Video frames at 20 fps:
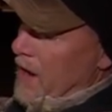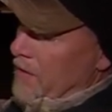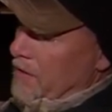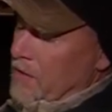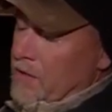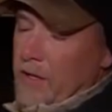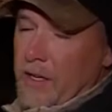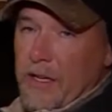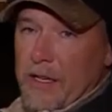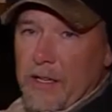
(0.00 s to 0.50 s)
out, you
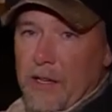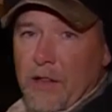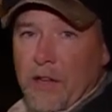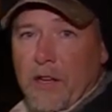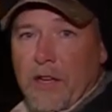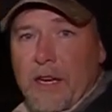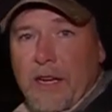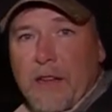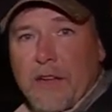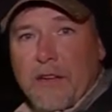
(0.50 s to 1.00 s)
can get to looking
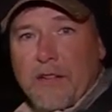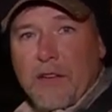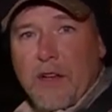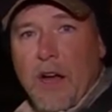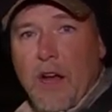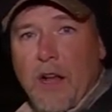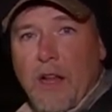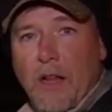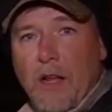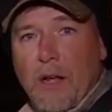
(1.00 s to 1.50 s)
at the
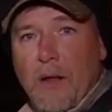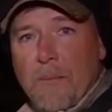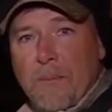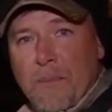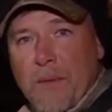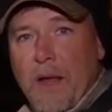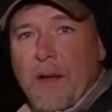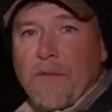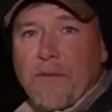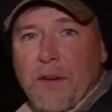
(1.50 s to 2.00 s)
skull
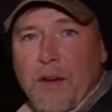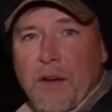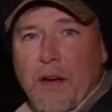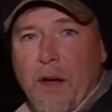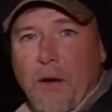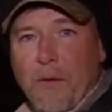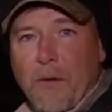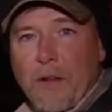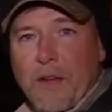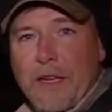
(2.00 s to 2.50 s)
and figure out
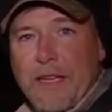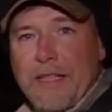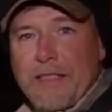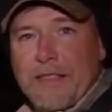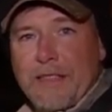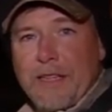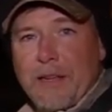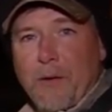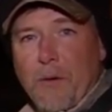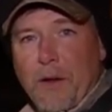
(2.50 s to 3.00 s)
real
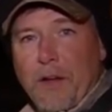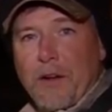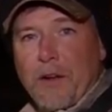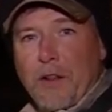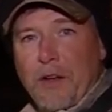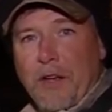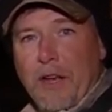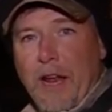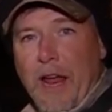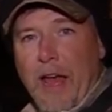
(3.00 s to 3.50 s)
easily what you're
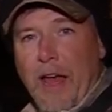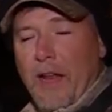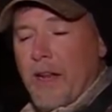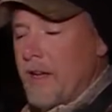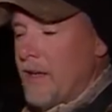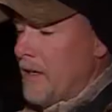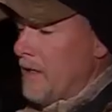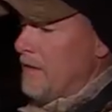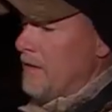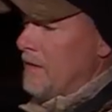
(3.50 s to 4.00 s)
looking at.
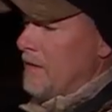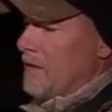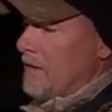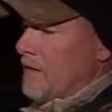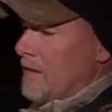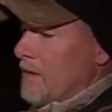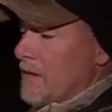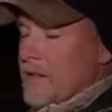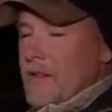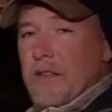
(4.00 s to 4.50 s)

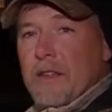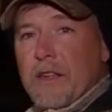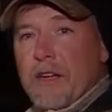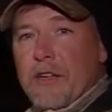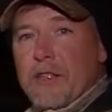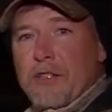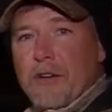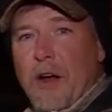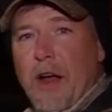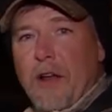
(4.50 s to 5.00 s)
There's
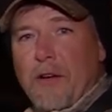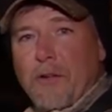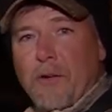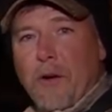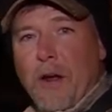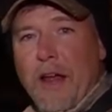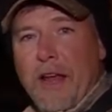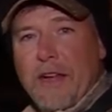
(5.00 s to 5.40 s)
your Outdoor